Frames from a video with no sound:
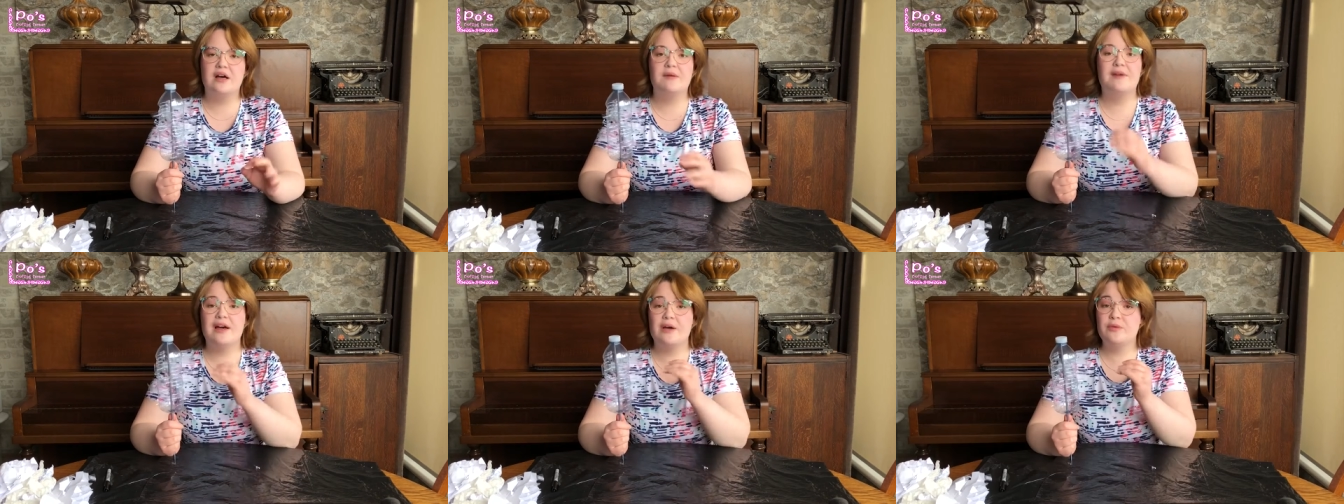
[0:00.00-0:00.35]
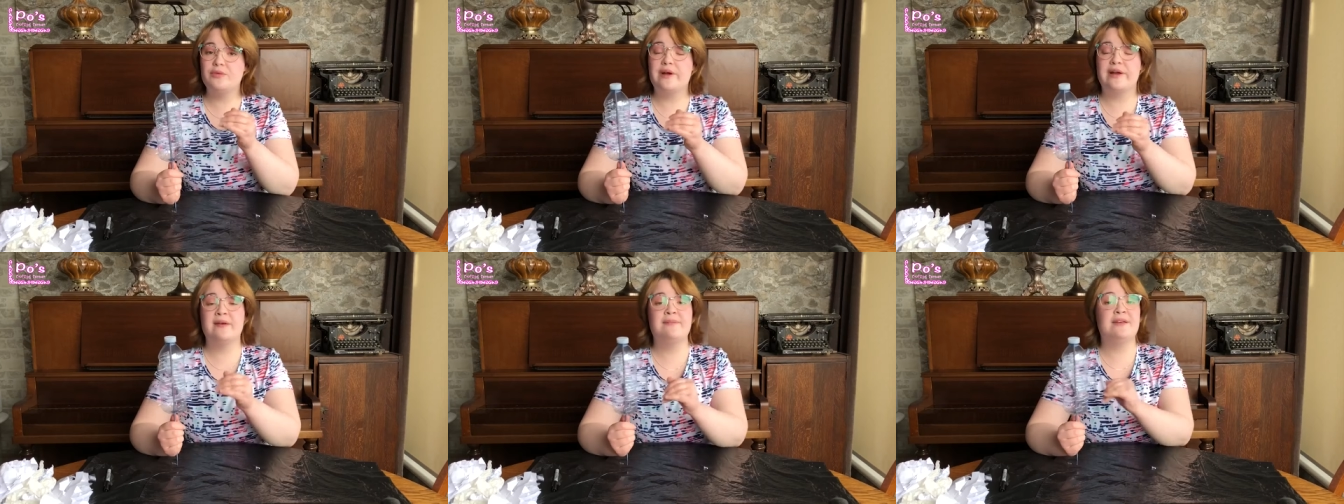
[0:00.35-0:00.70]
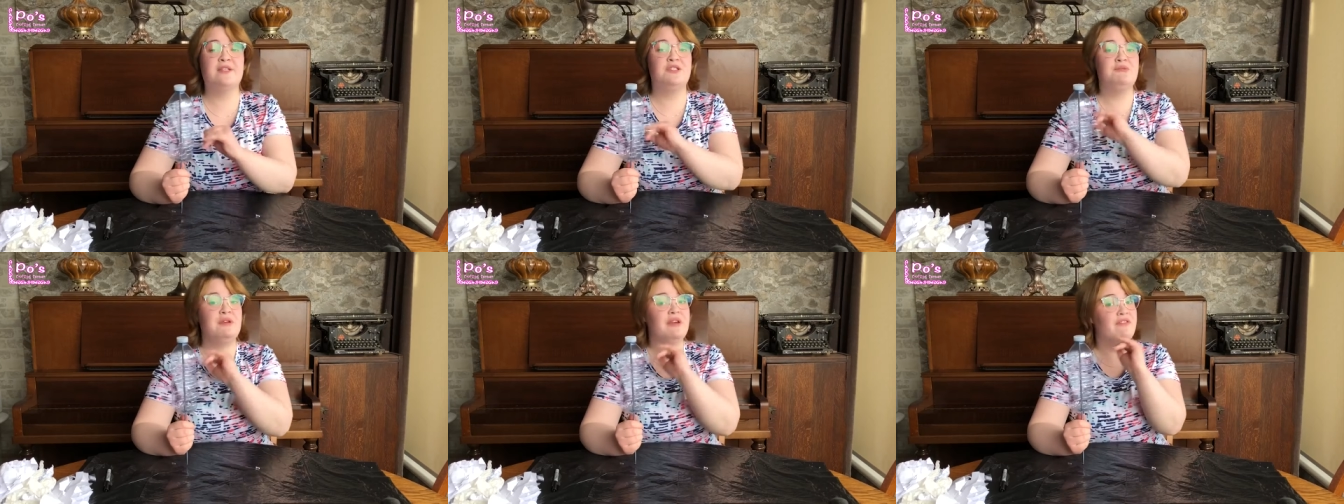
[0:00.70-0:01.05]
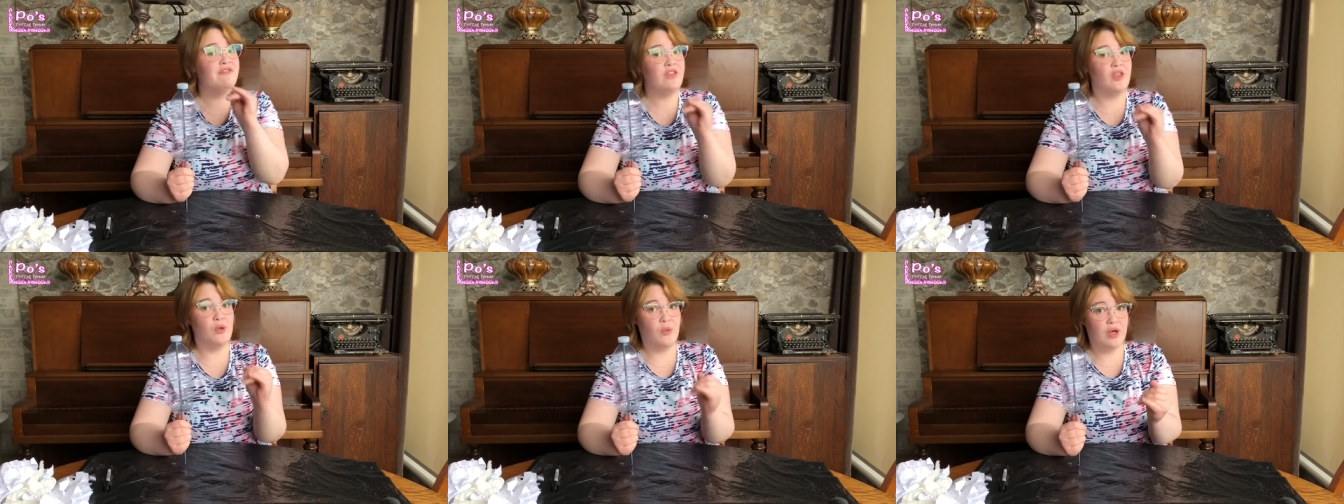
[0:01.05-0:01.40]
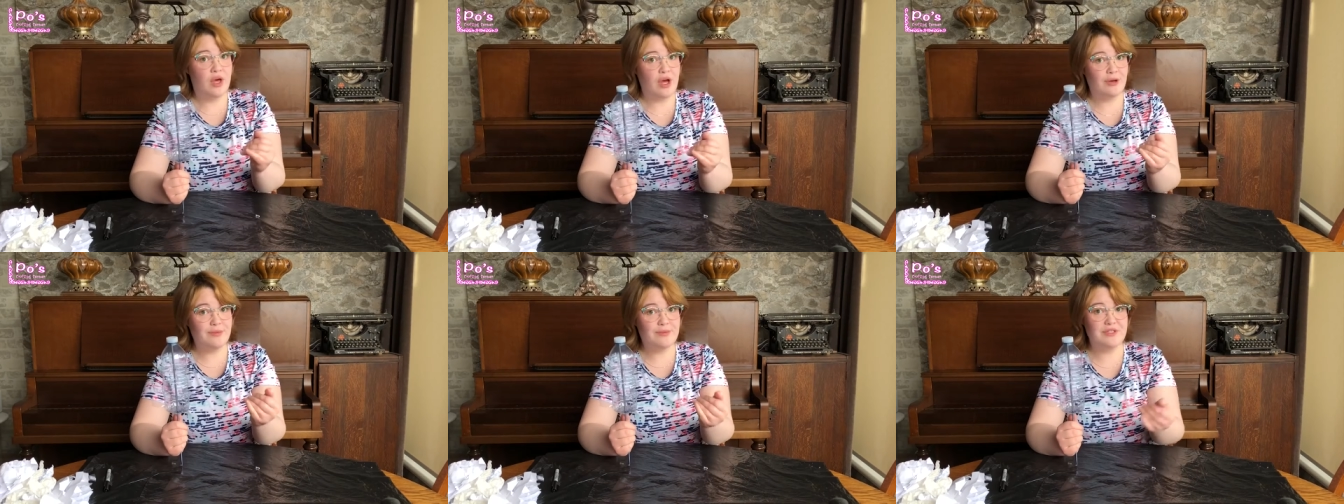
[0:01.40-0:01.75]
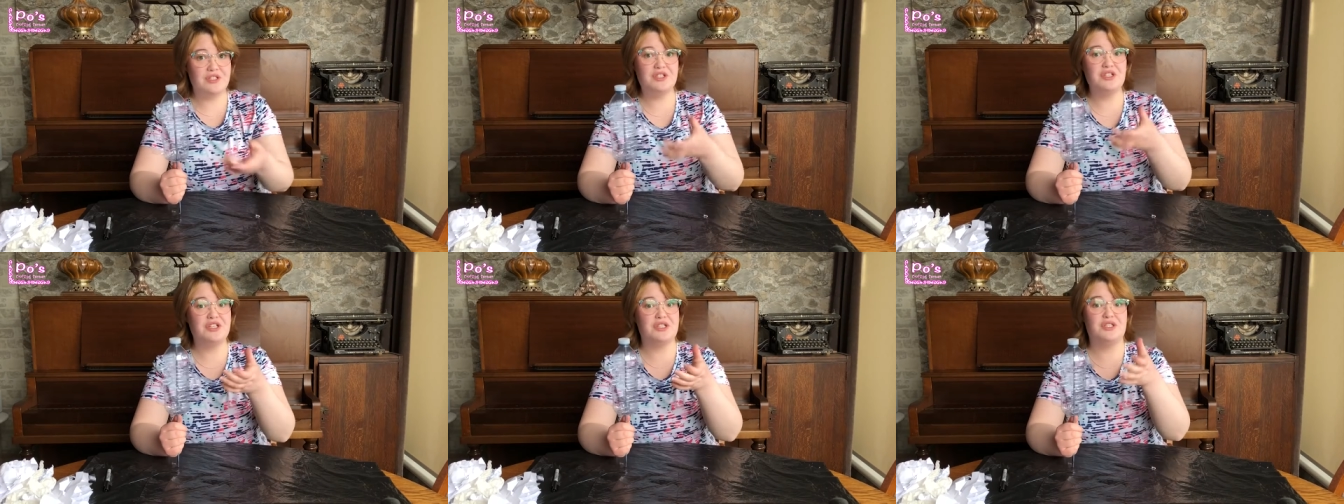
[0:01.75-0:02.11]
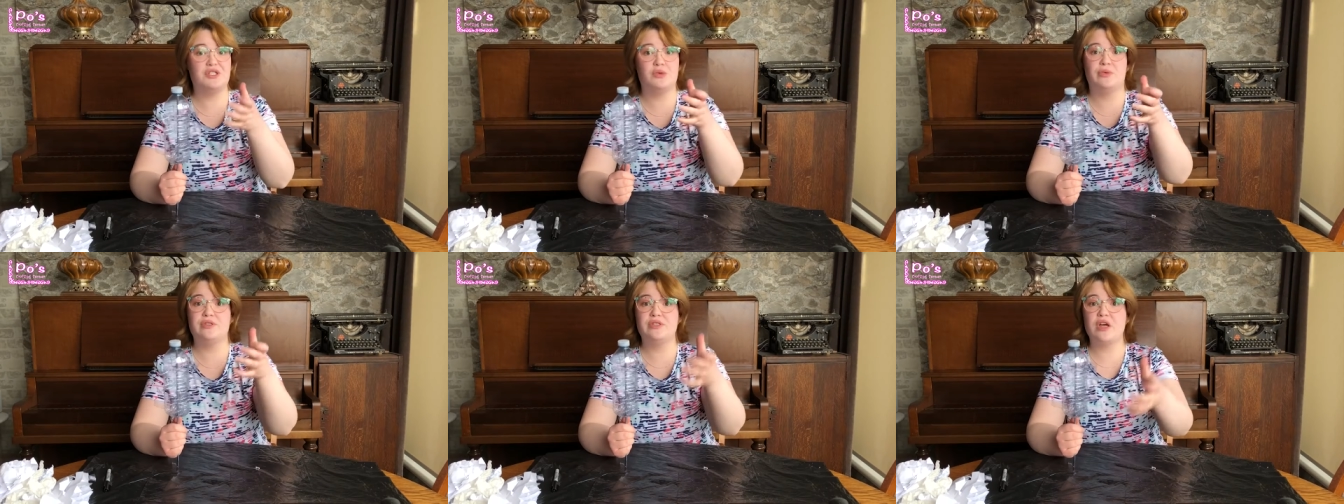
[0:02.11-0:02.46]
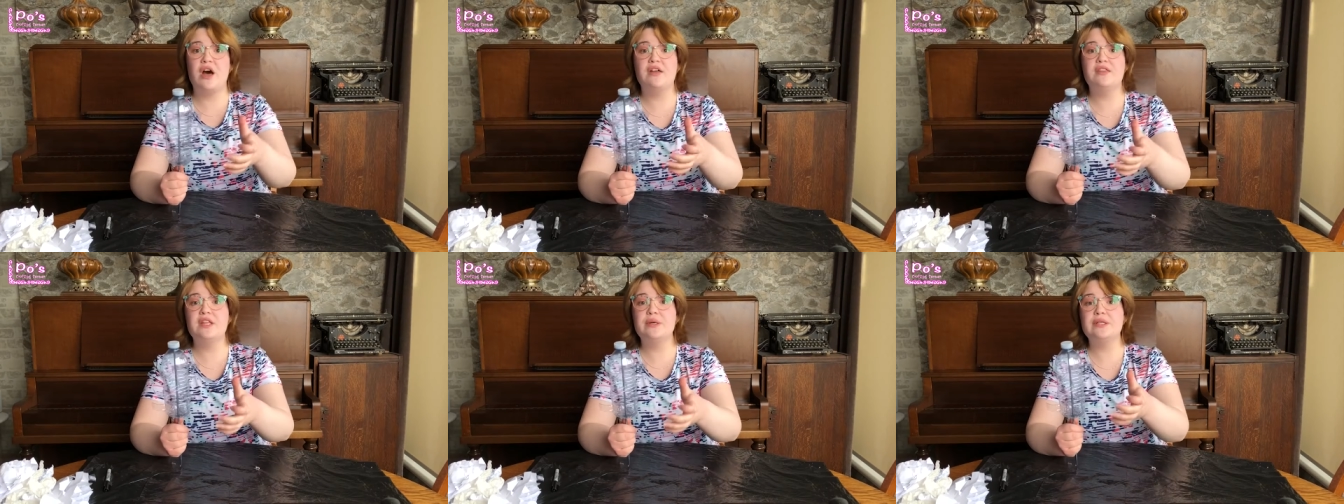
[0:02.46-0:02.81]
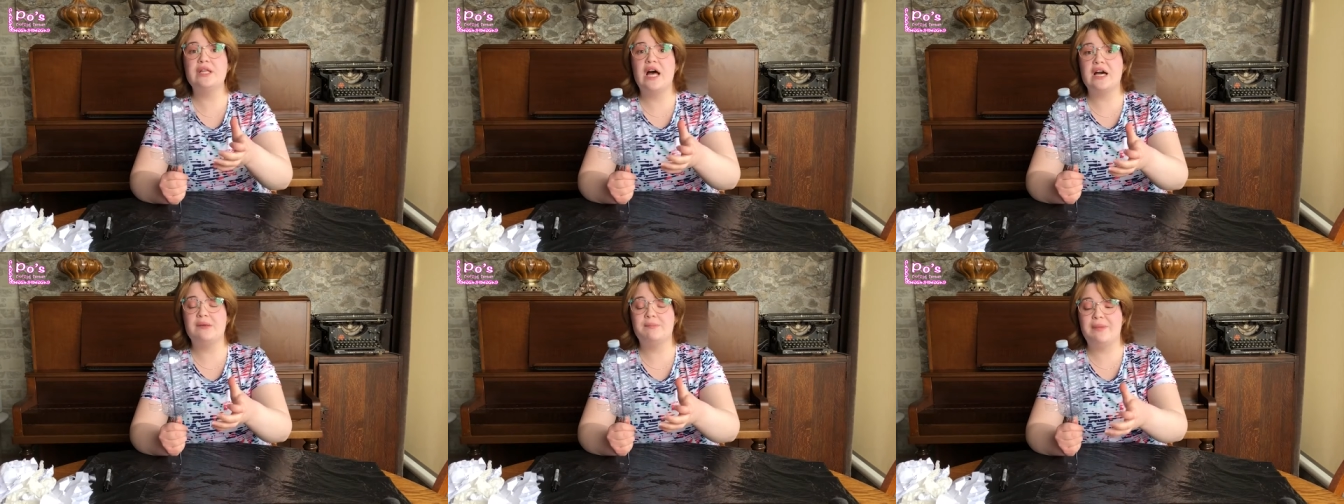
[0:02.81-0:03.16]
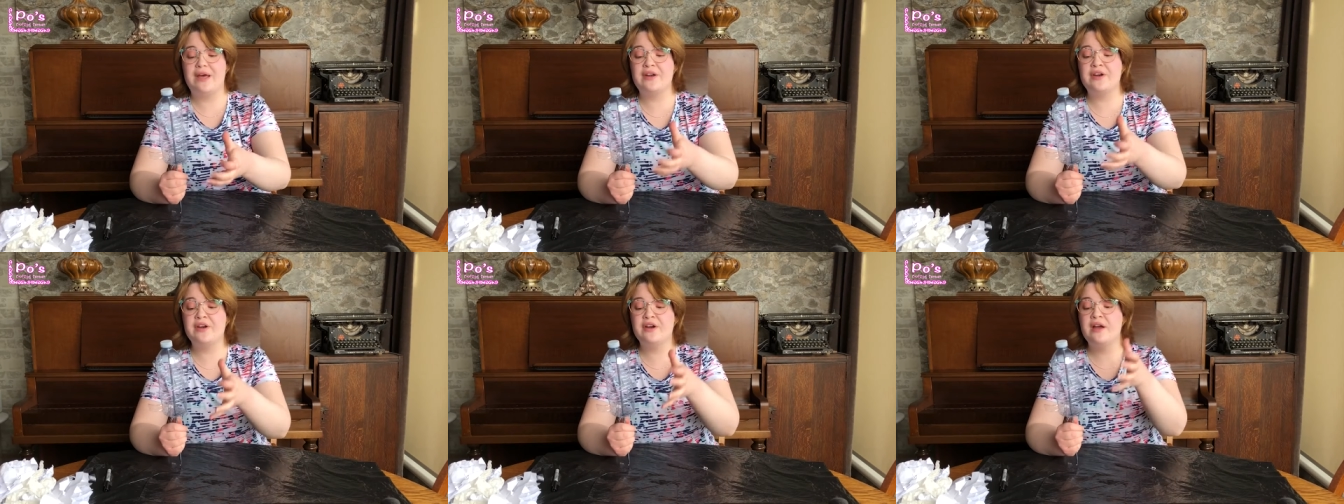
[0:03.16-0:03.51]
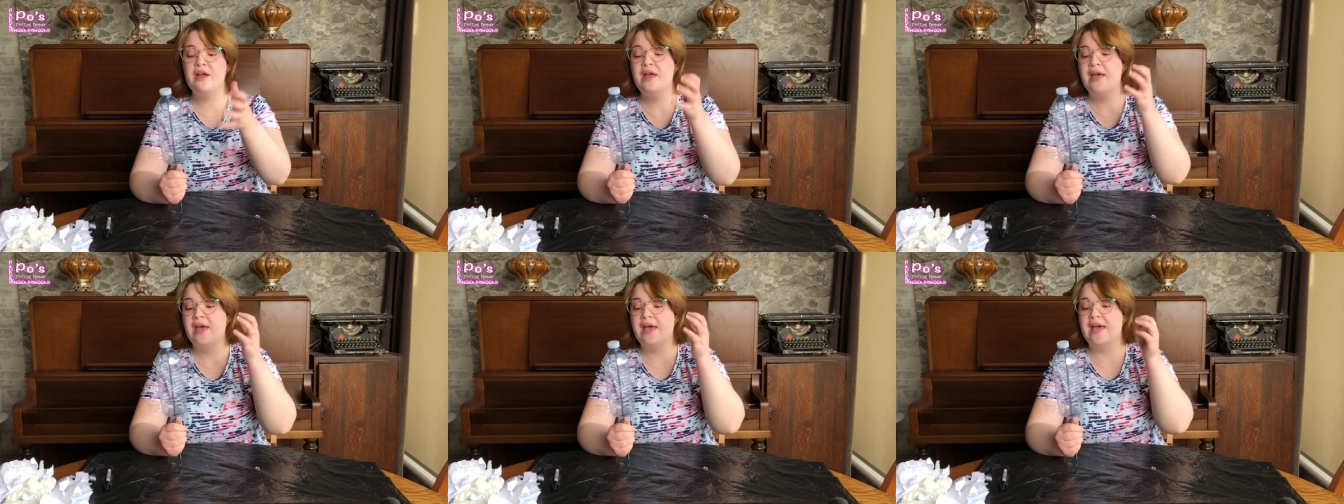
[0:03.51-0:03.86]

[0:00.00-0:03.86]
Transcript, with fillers: um, I would recommend doing a few coats just so it's on there a lot better